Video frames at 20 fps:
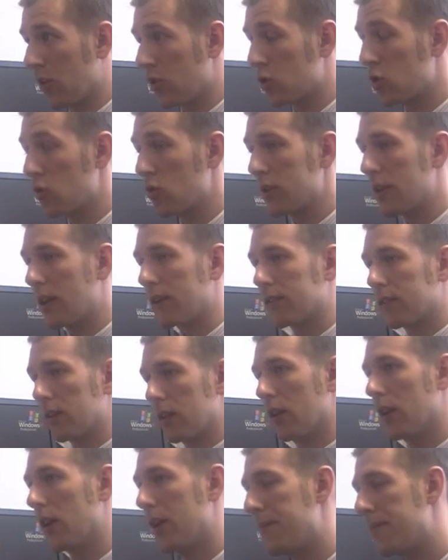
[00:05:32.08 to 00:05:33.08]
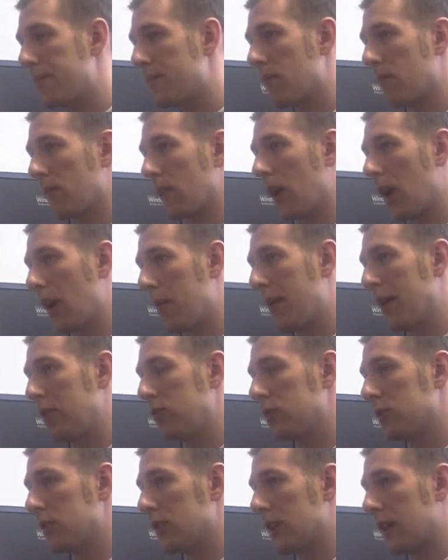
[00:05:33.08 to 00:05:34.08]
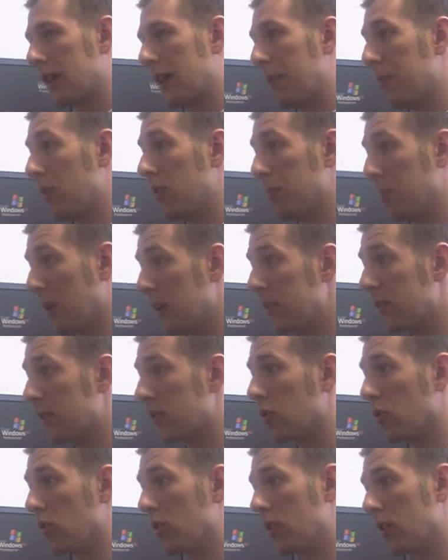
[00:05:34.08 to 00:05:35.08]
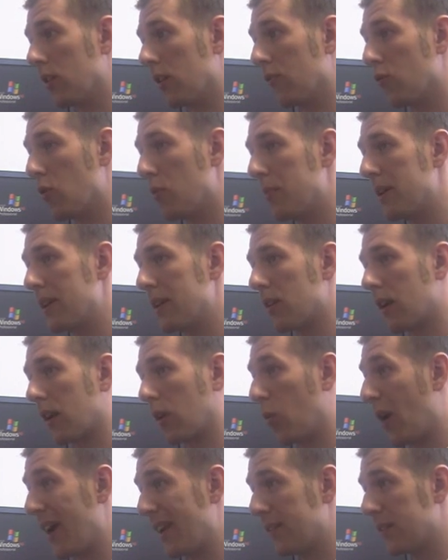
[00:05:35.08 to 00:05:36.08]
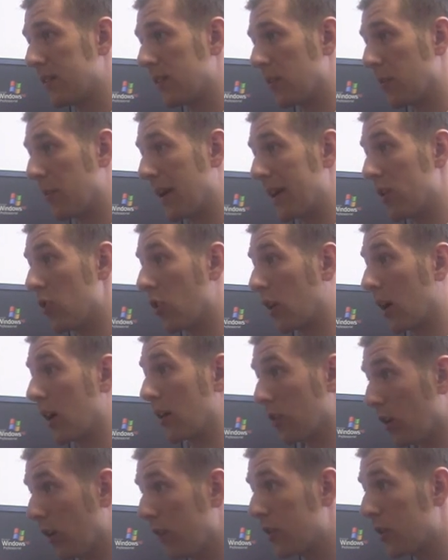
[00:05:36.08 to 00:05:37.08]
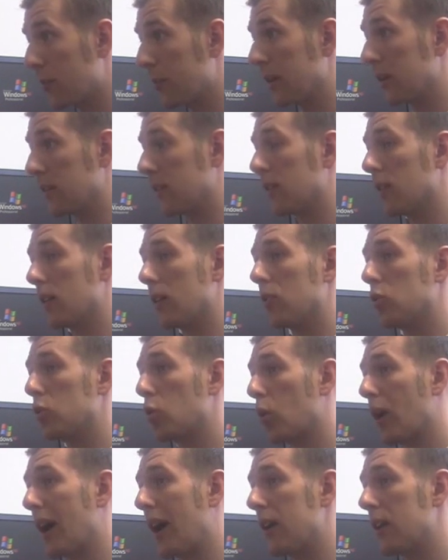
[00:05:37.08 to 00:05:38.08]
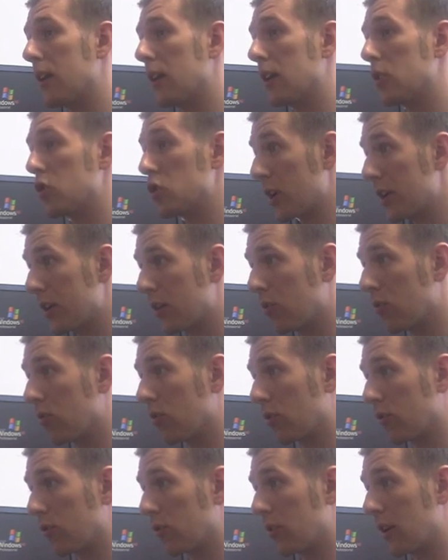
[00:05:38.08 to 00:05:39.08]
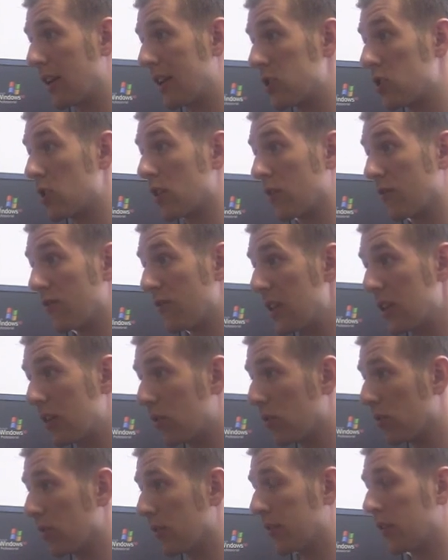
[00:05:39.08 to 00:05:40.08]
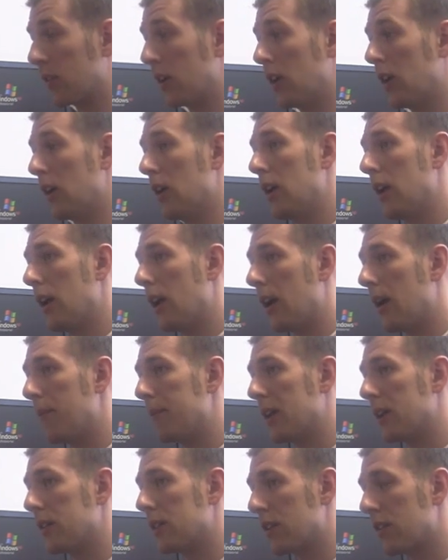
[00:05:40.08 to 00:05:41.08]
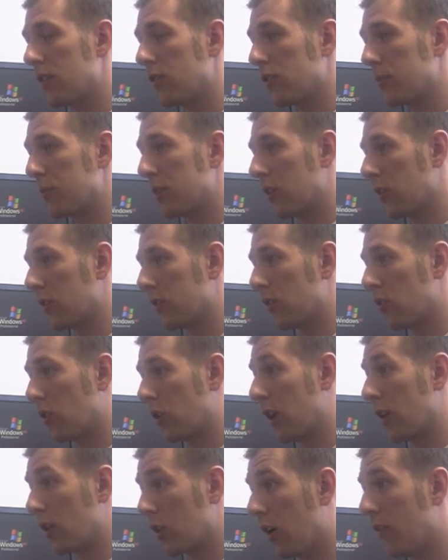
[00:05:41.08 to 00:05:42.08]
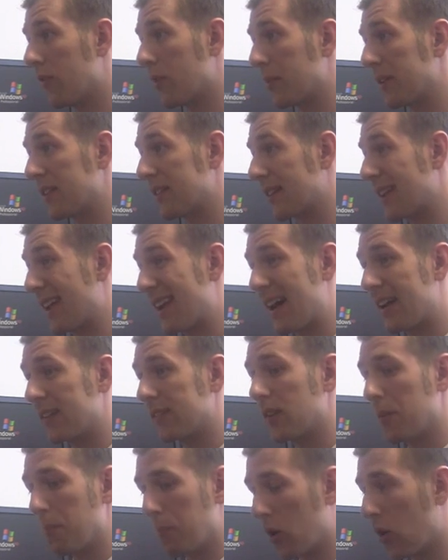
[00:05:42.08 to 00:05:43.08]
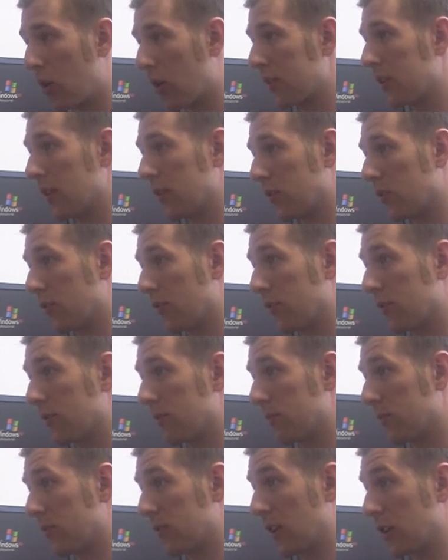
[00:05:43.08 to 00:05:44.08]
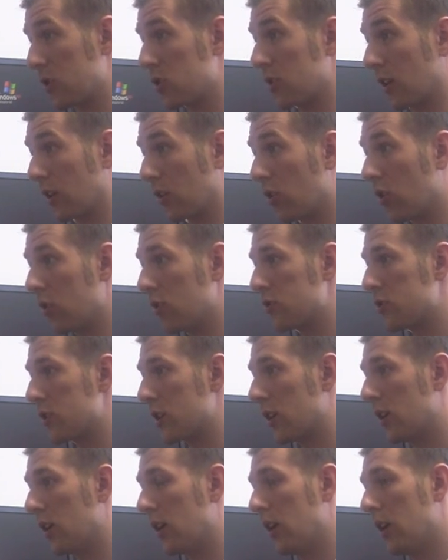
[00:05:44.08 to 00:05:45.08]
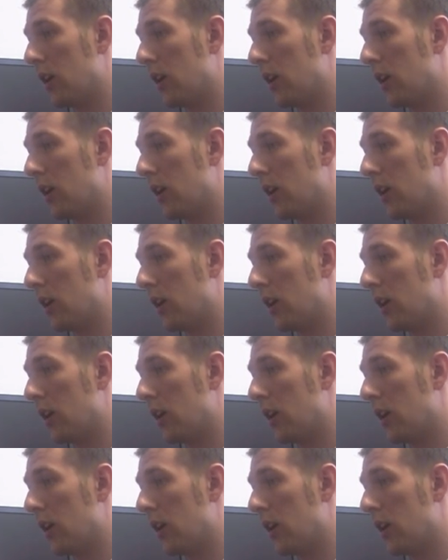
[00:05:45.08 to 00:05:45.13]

Sure, yes. About a couple of months ago, we've been requested by local governments to run a training course on electric vehicles. The reason is because local governments realize the importance of such technology.